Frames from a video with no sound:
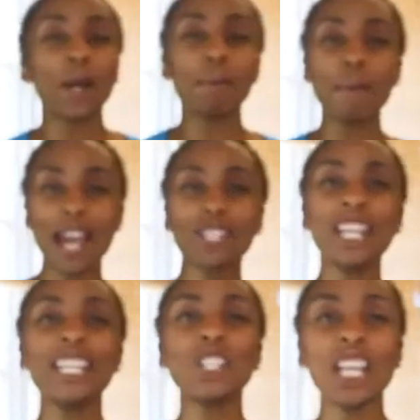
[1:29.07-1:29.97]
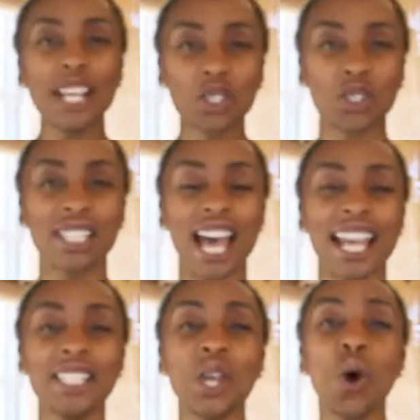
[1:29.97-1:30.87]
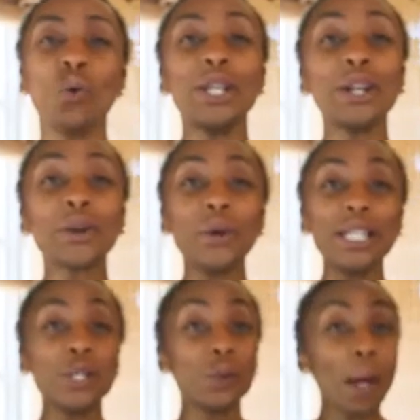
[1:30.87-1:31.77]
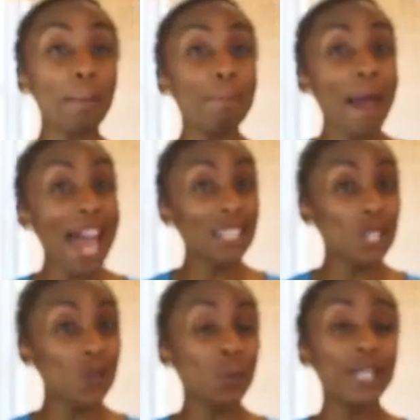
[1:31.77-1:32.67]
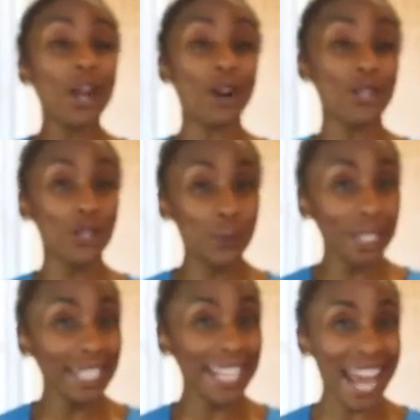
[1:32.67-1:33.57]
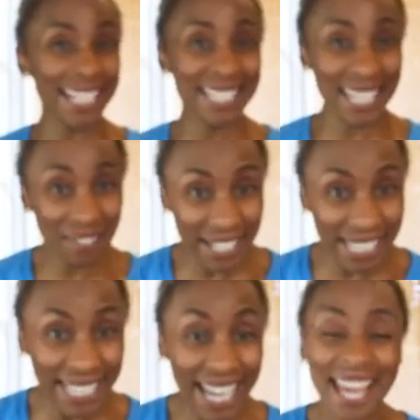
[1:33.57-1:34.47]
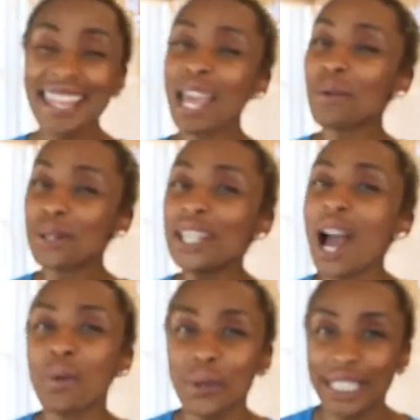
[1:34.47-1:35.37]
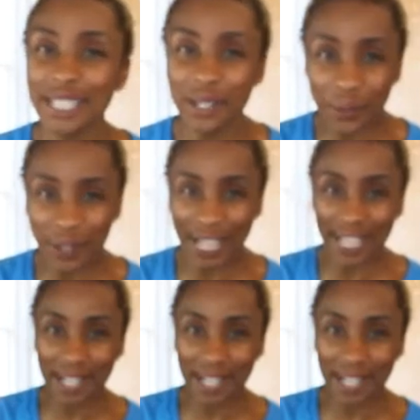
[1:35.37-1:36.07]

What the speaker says: our imagination exercise, we are going to imagine we are doing an activity that we're not really doing.